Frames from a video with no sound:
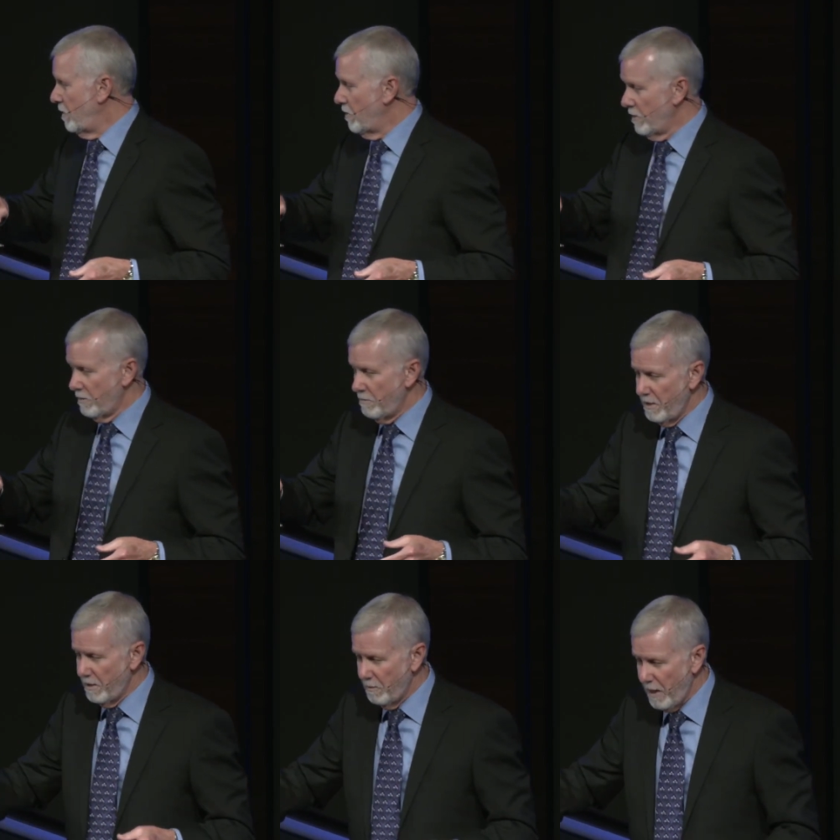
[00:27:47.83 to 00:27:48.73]
we were in a,
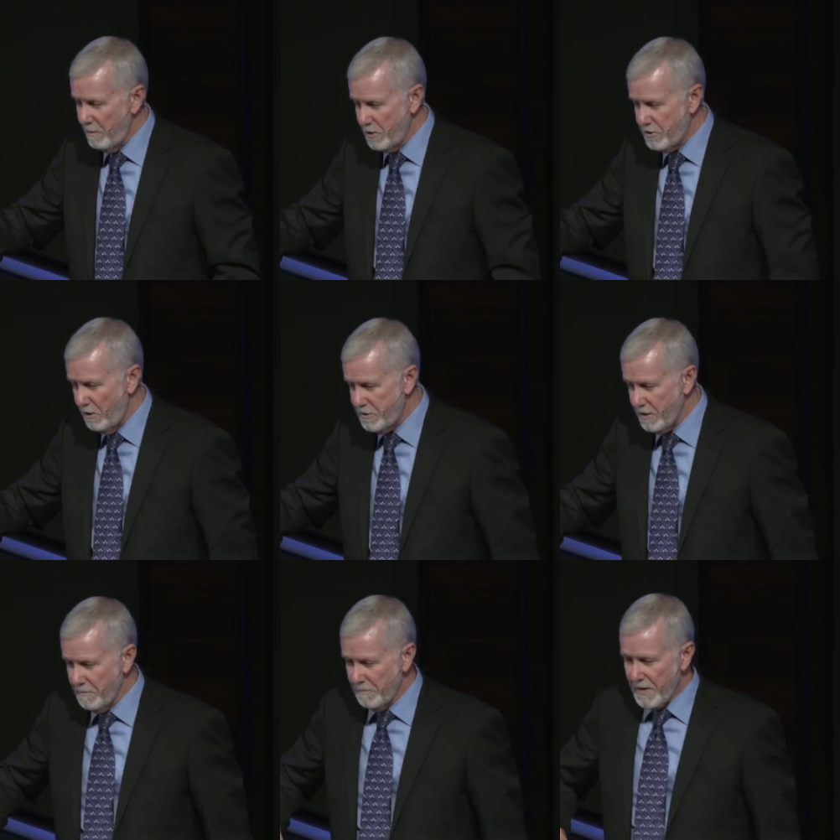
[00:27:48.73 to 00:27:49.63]
in a Rhema church,
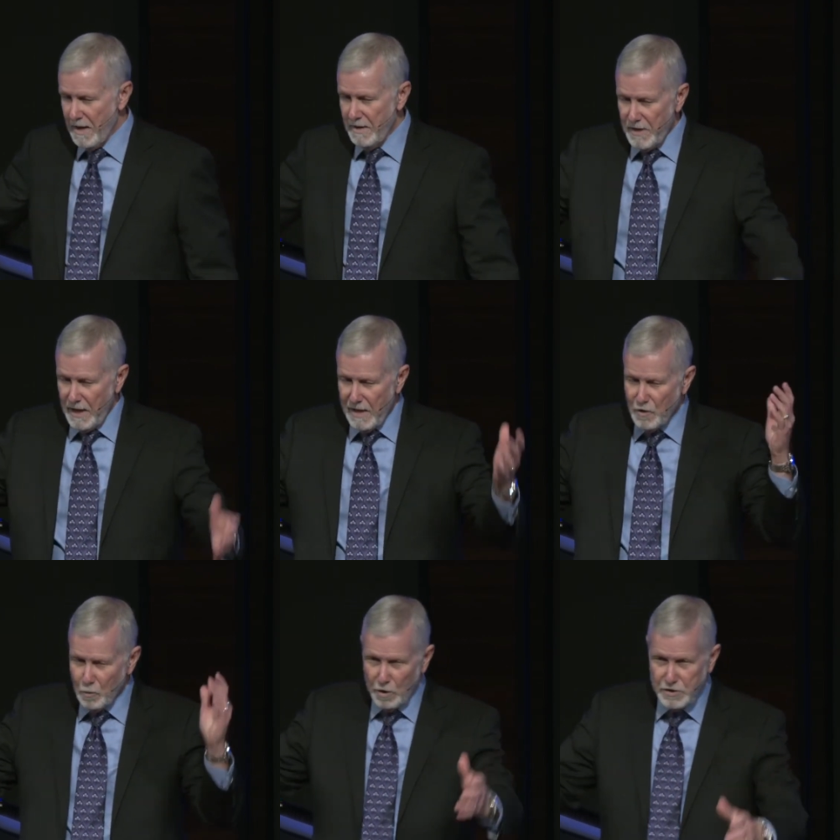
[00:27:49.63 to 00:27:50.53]
and they had
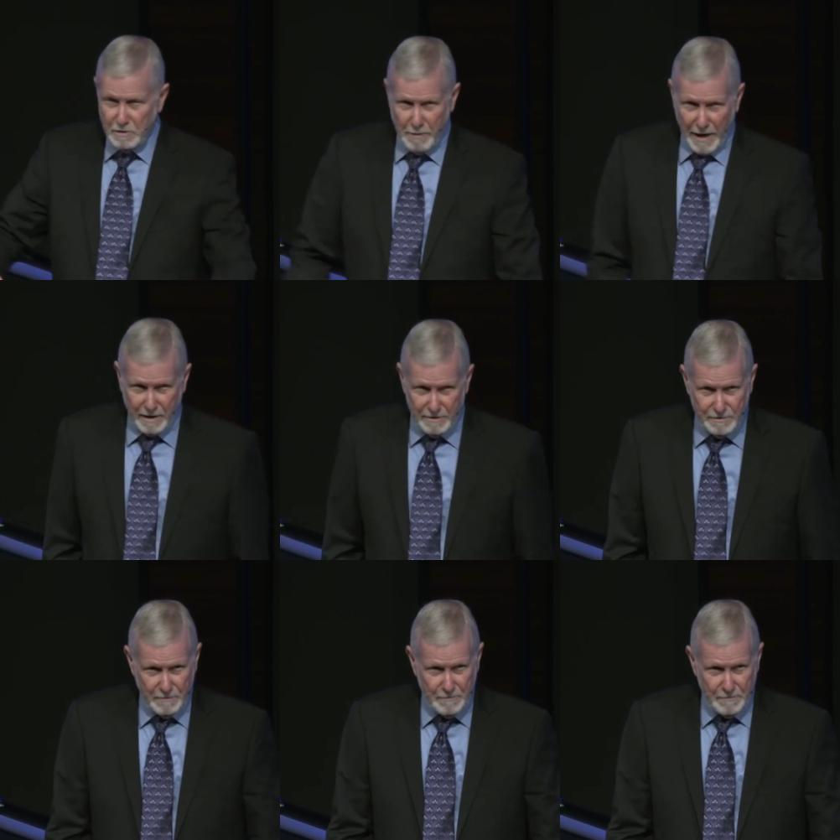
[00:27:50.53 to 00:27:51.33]
their worship band.